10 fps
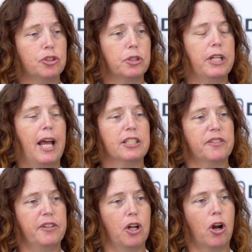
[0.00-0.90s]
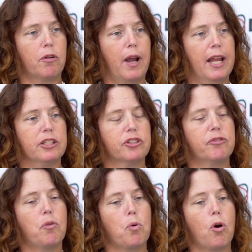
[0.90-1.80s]
to treat SVR
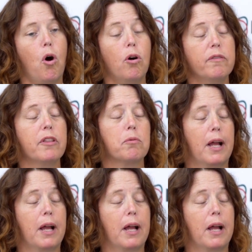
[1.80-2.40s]
rates for all of the